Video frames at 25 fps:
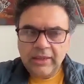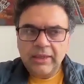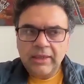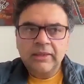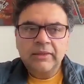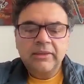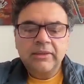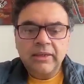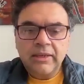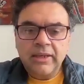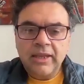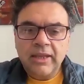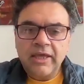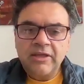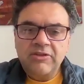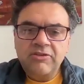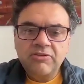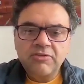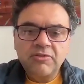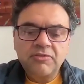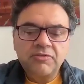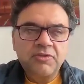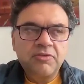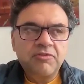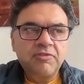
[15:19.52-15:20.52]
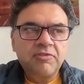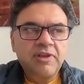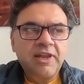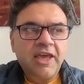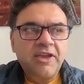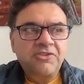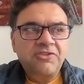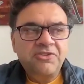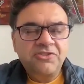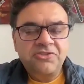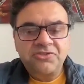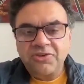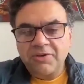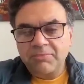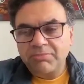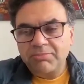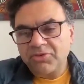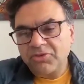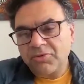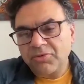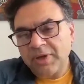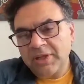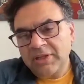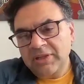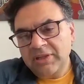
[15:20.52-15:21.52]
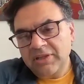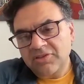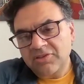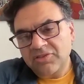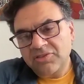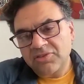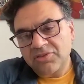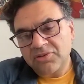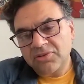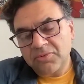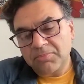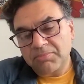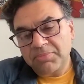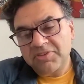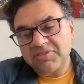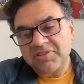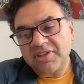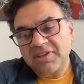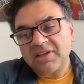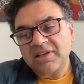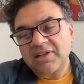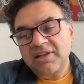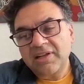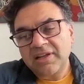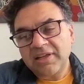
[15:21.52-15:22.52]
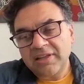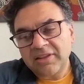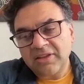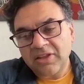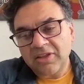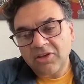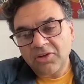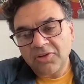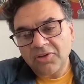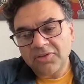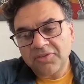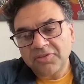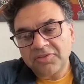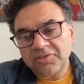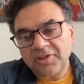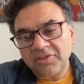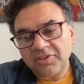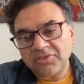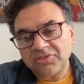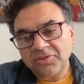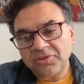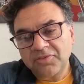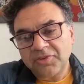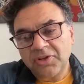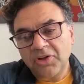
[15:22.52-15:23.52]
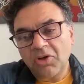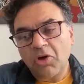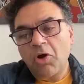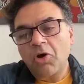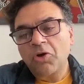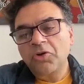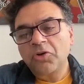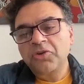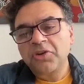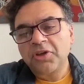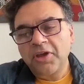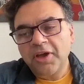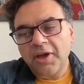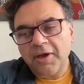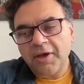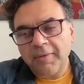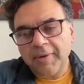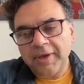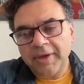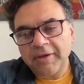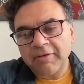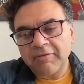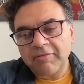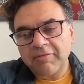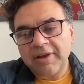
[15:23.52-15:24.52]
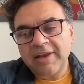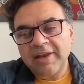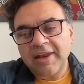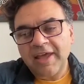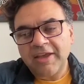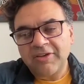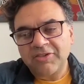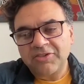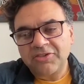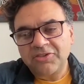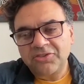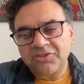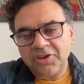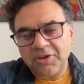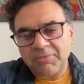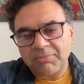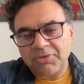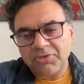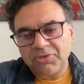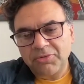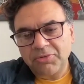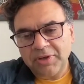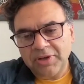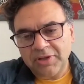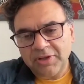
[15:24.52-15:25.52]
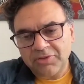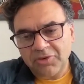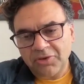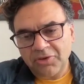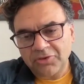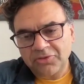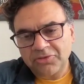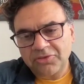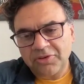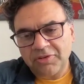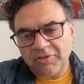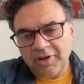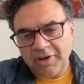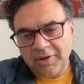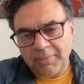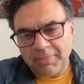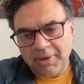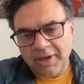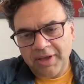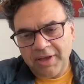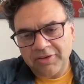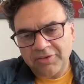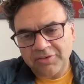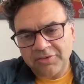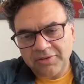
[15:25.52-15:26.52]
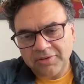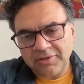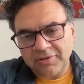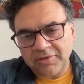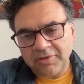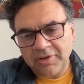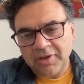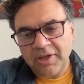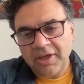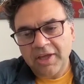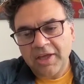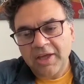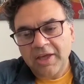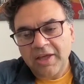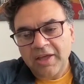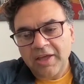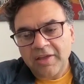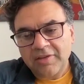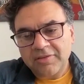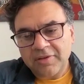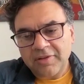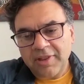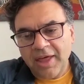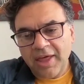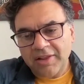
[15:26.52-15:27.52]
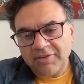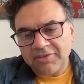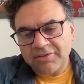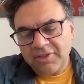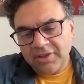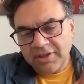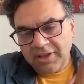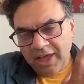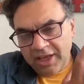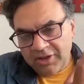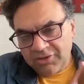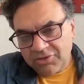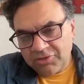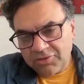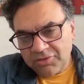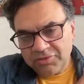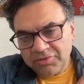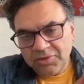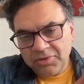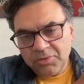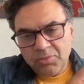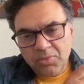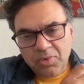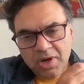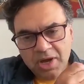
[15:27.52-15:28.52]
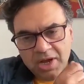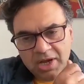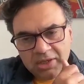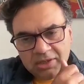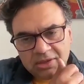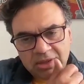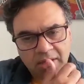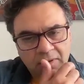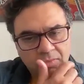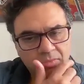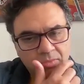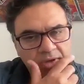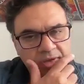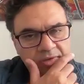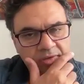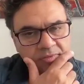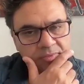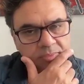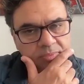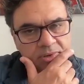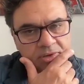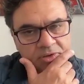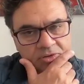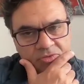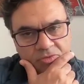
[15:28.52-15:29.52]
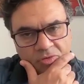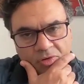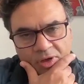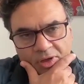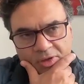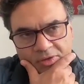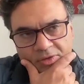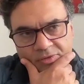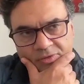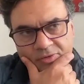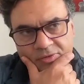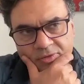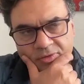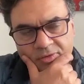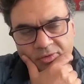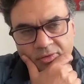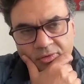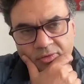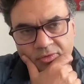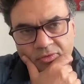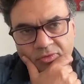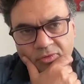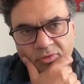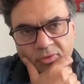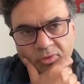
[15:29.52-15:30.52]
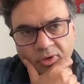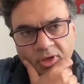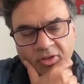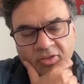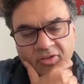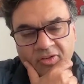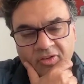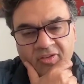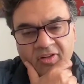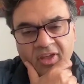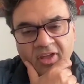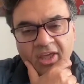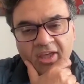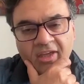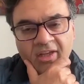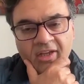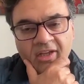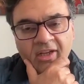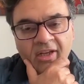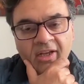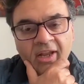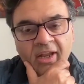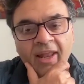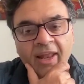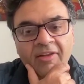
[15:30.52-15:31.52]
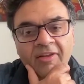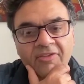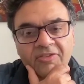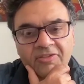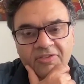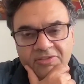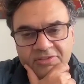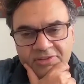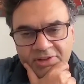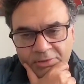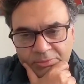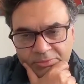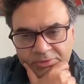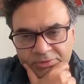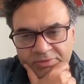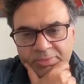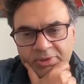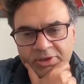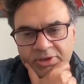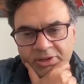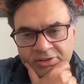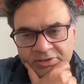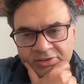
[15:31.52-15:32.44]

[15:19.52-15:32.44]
the nature of the relationship between the two, particularly in the context of an ongoing relationship between a doctor and a patient. So that's the nature of the work that we've been trying to undertake, an analysis that we've been